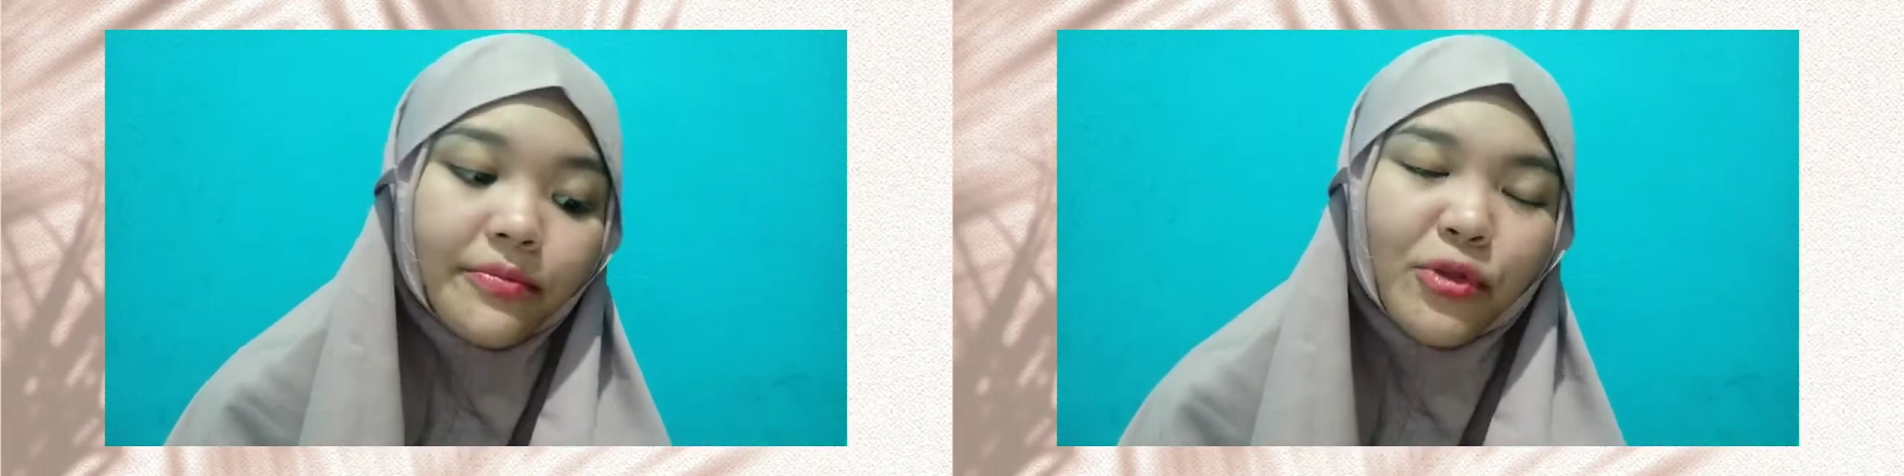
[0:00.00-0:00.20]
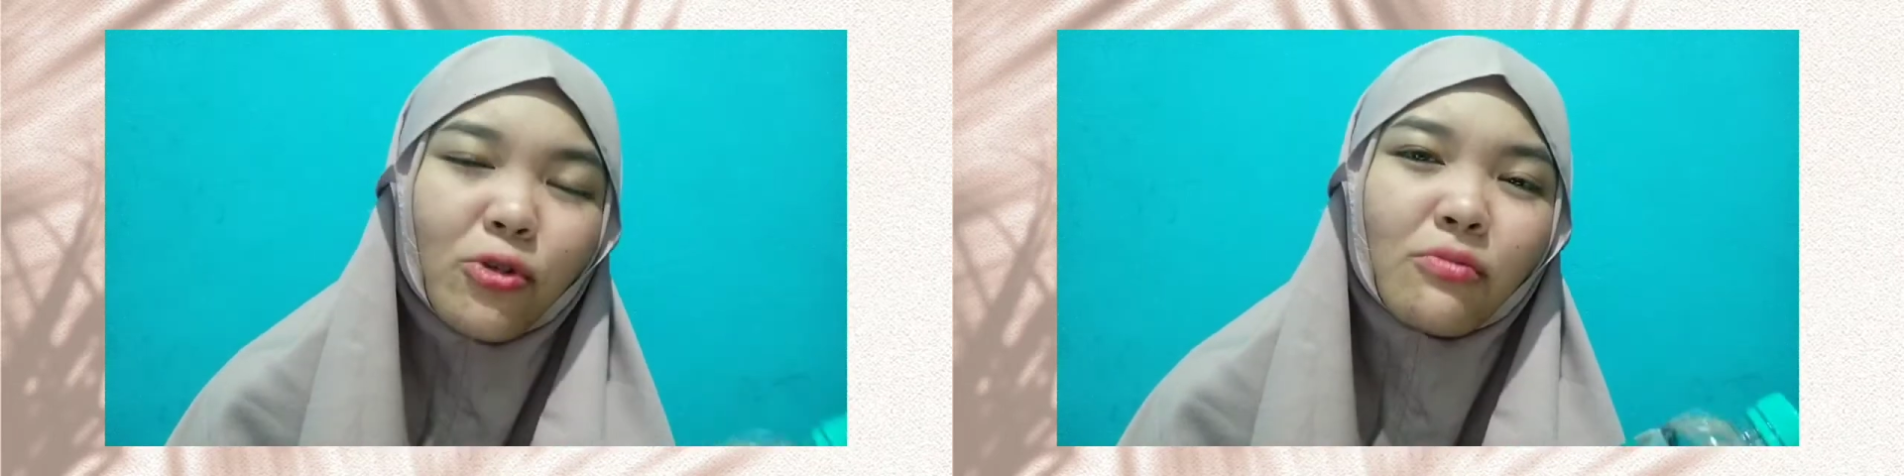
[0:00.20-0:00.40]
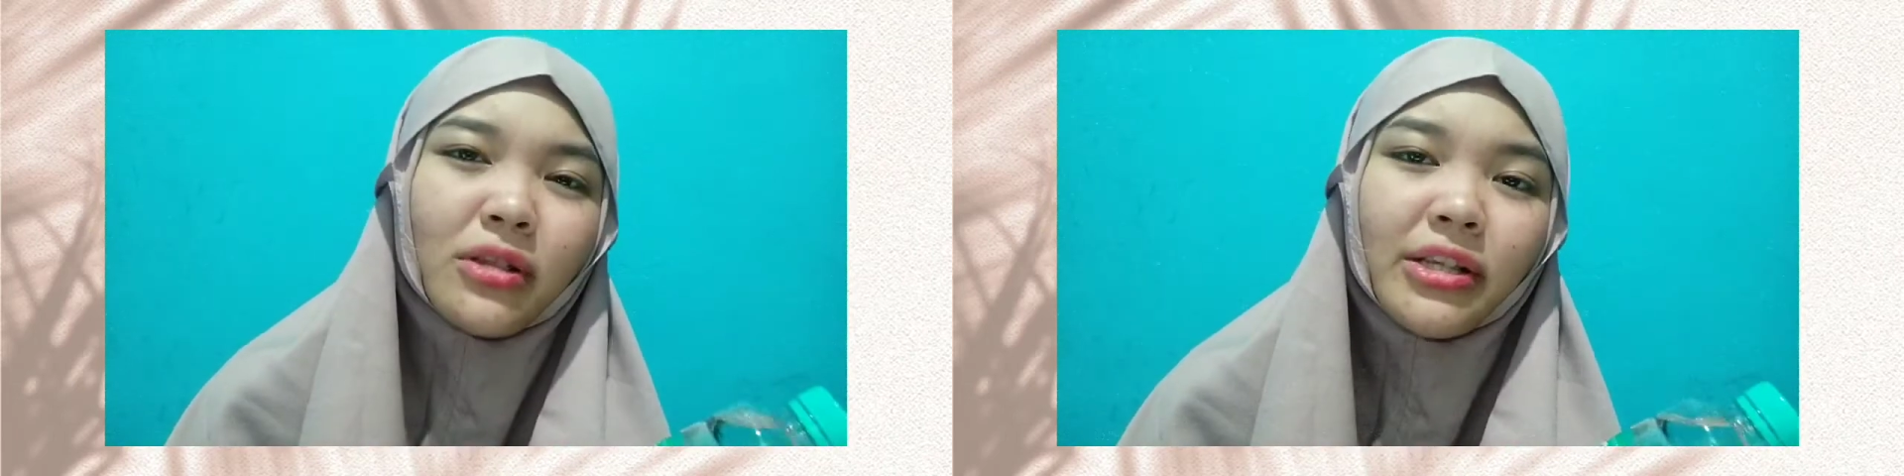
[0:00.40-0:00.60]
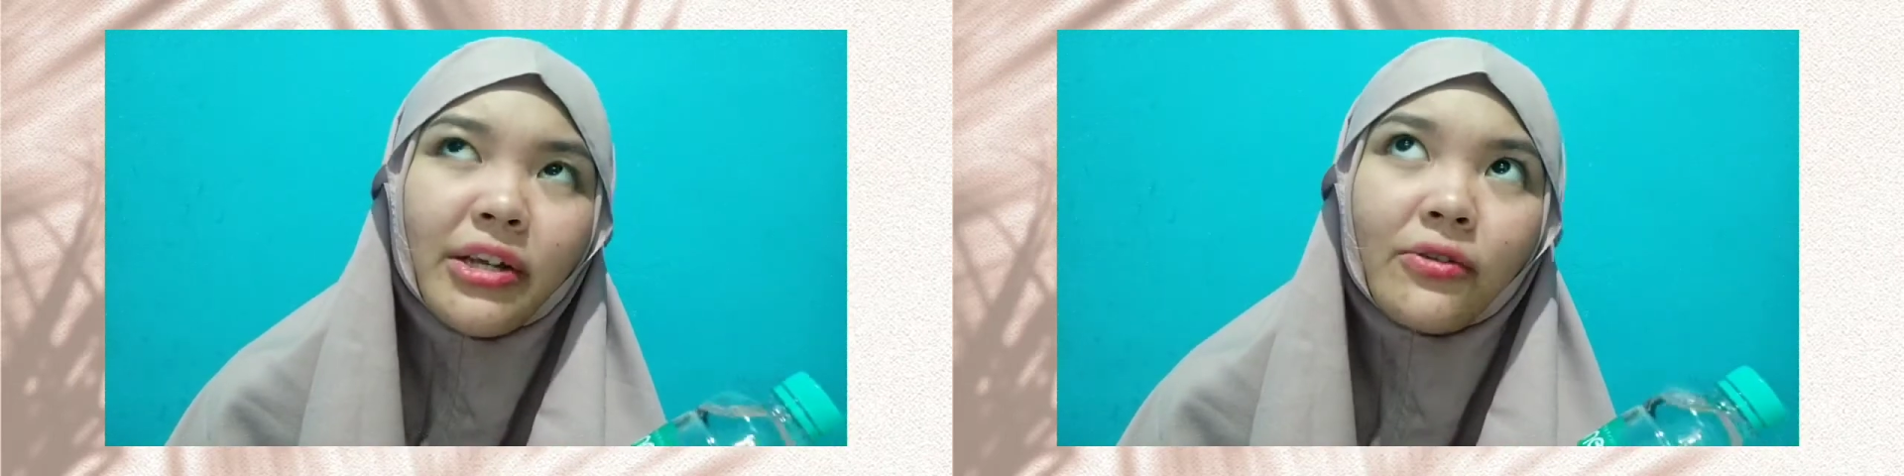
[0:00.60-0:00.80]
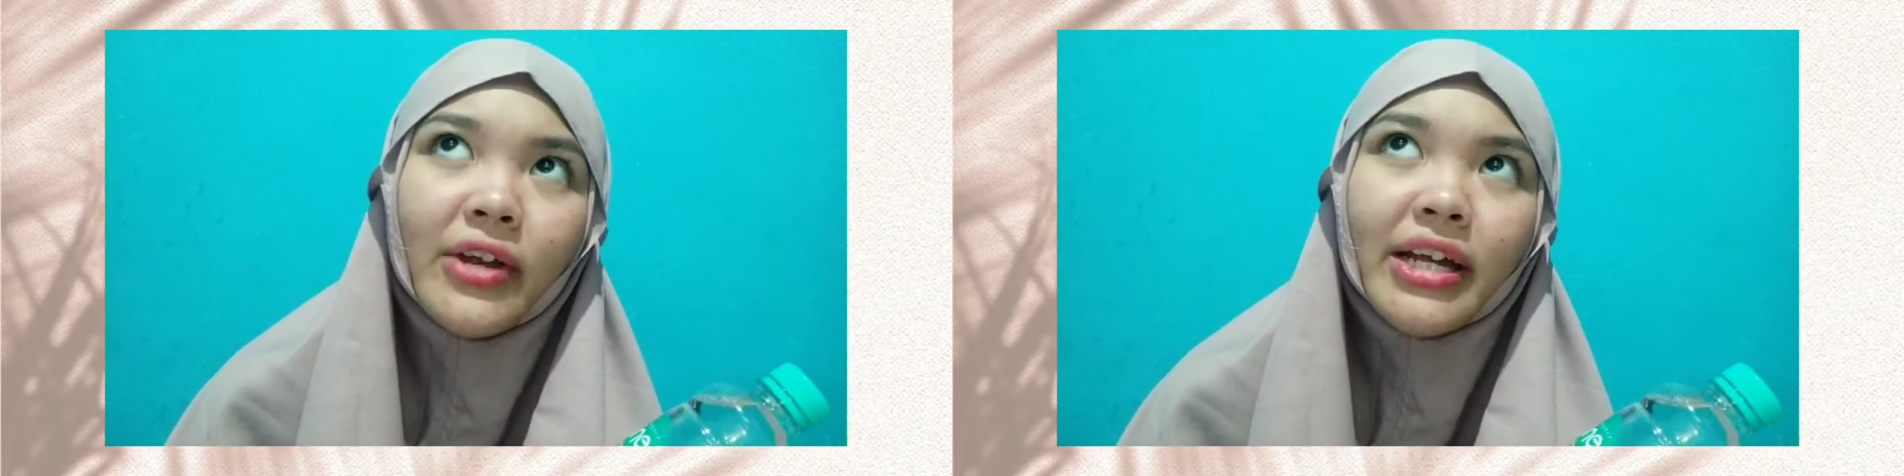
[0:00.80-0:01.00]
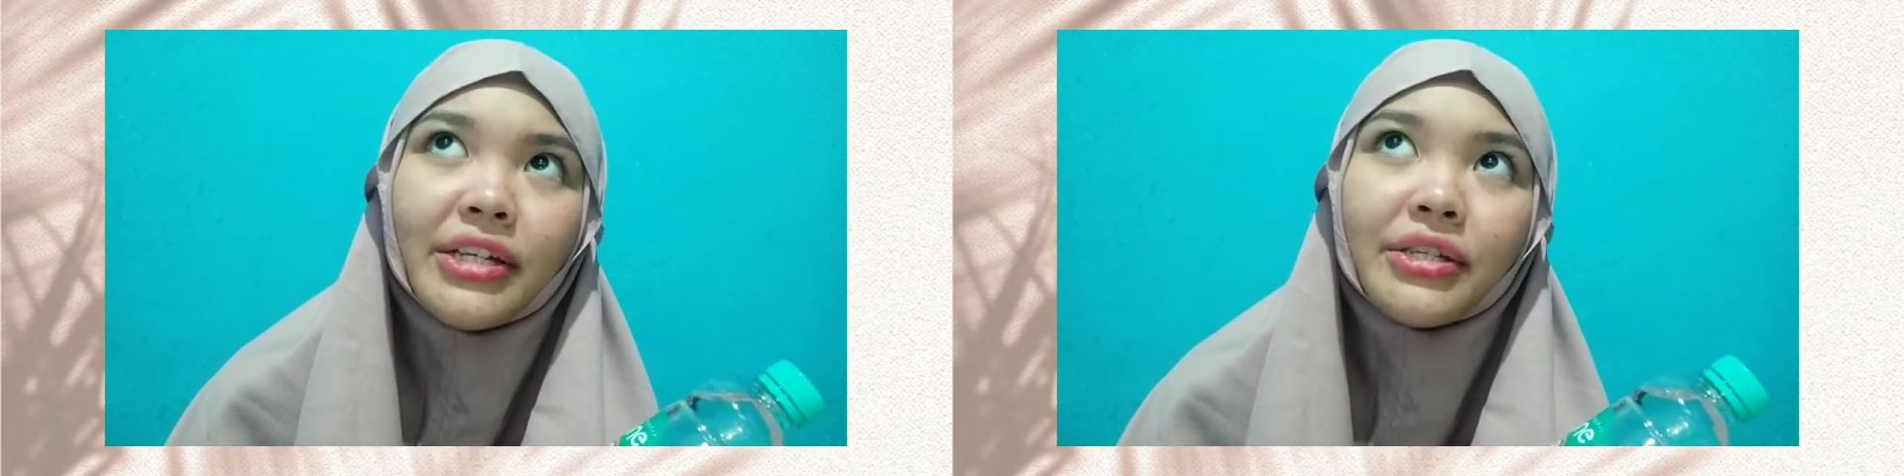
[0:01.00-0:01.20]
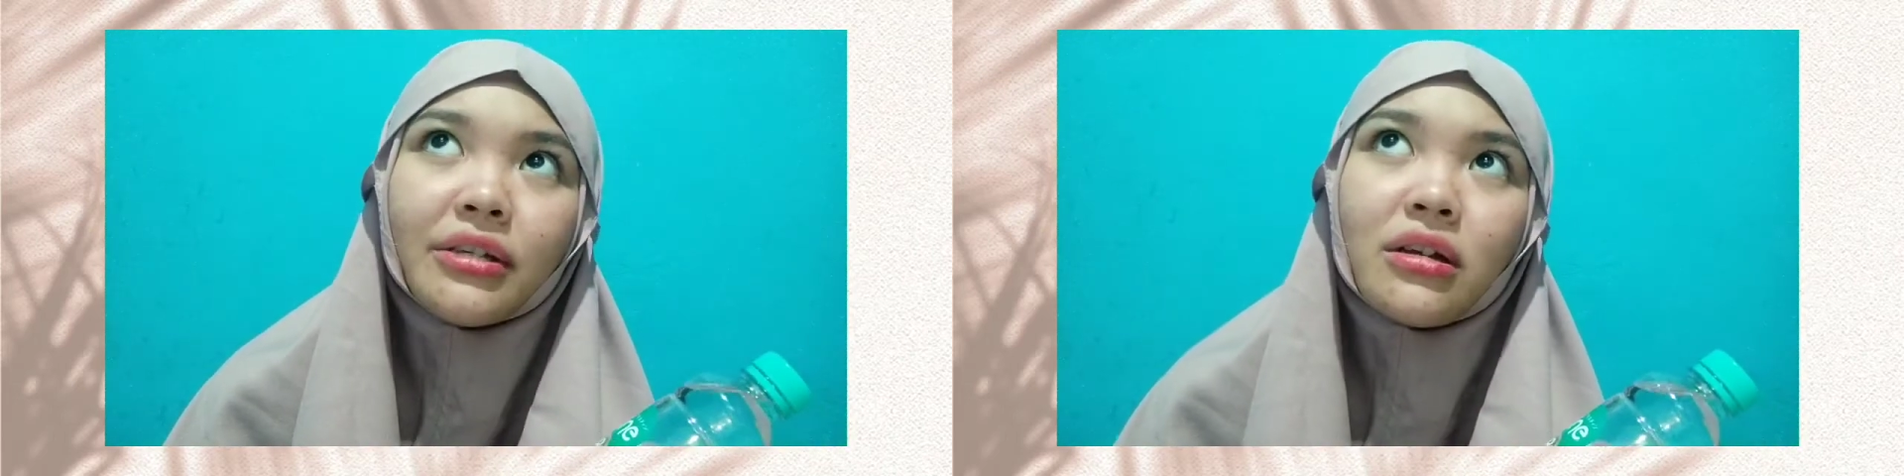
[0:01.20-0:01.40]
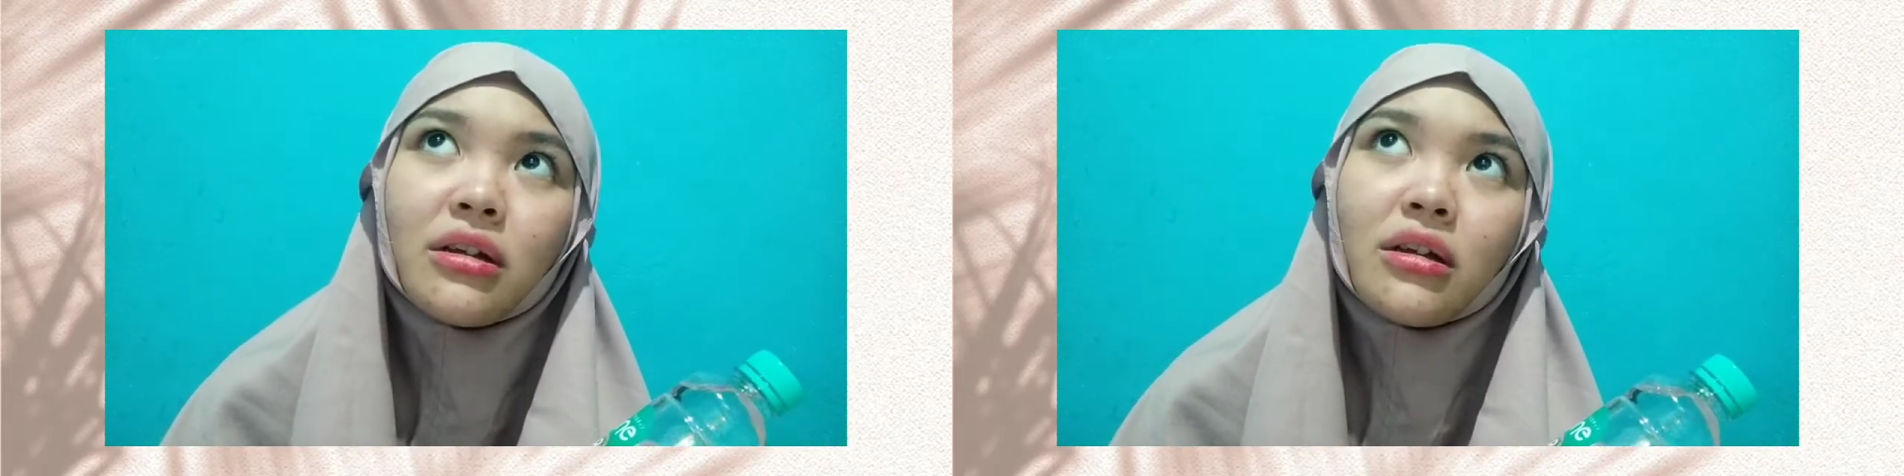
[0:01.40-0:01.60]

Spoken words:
normally range